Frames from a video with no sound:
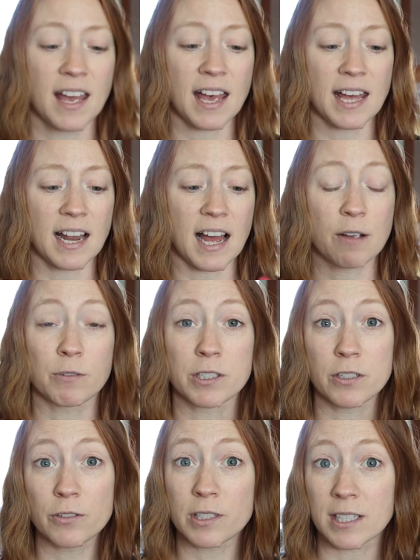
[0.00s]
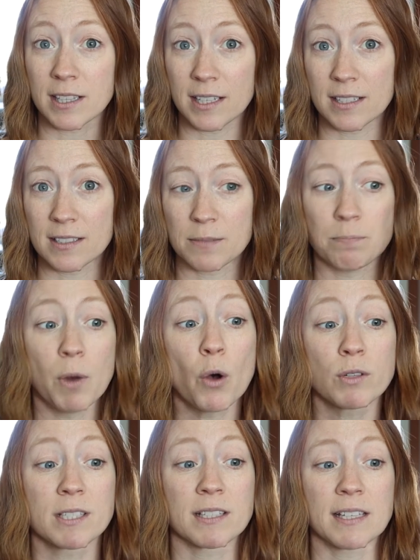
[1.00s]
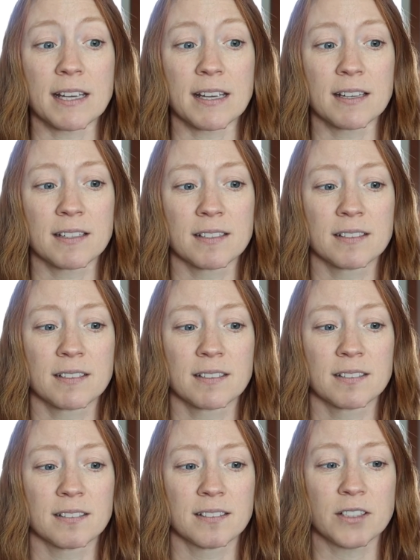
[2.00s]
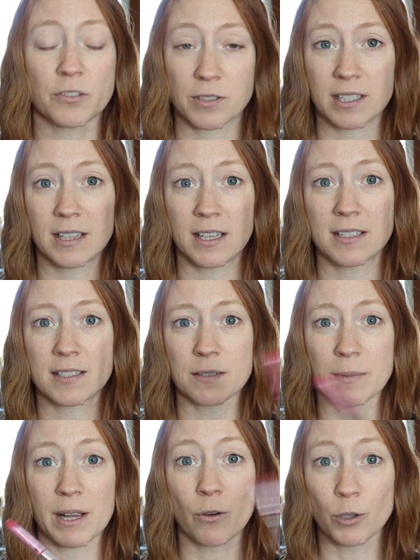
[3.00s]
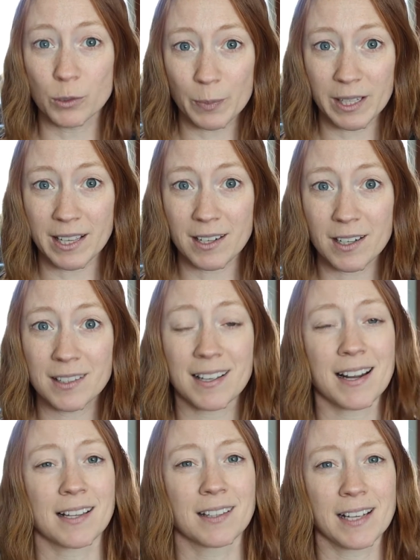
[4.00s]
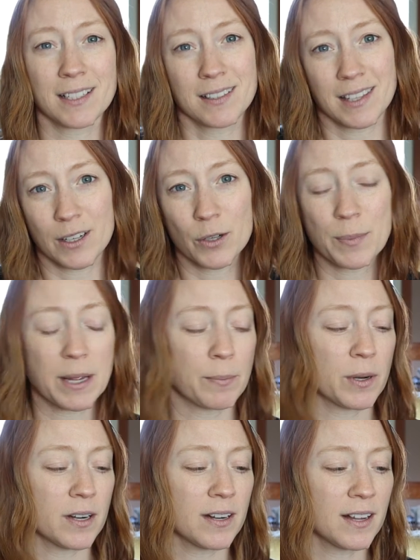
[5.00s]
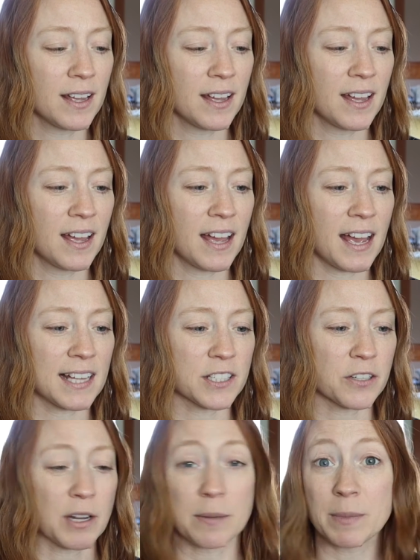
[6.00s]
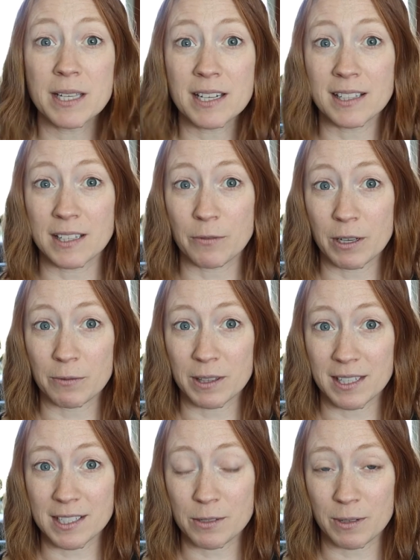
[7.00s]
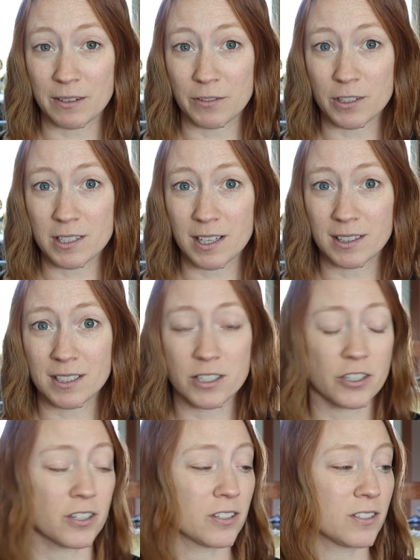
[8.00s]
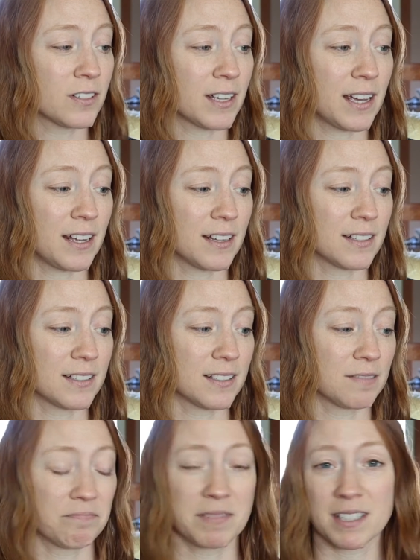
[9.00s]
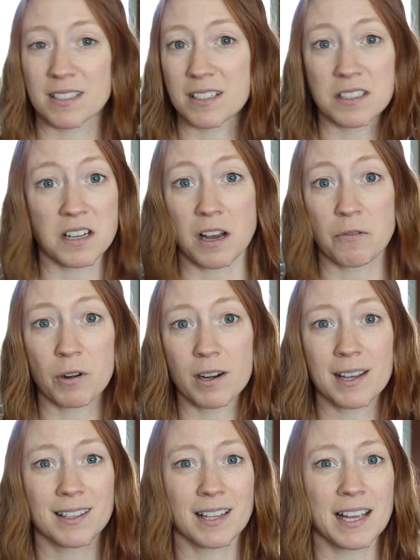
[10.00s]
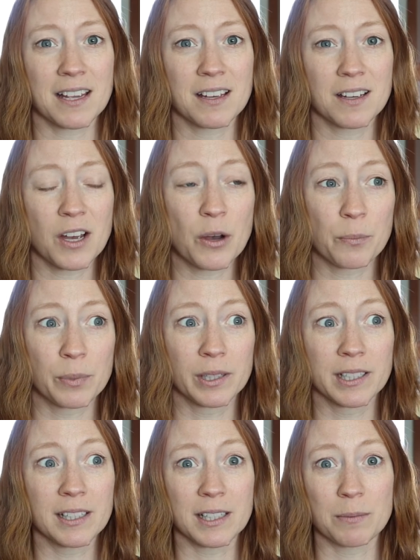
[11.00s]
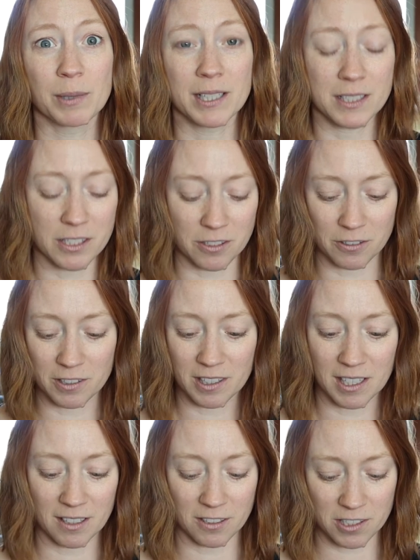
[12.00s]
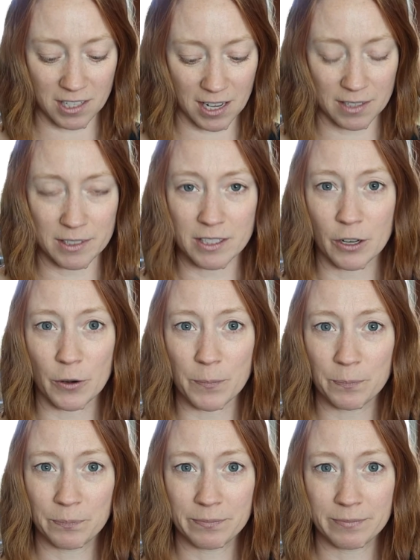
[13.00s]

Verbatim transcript: and I was using these mostly in my old planner that had like thicker paper. And so I immediately went with this when I first got this journal, and this does not work. It like completely bleeds through to the other side. So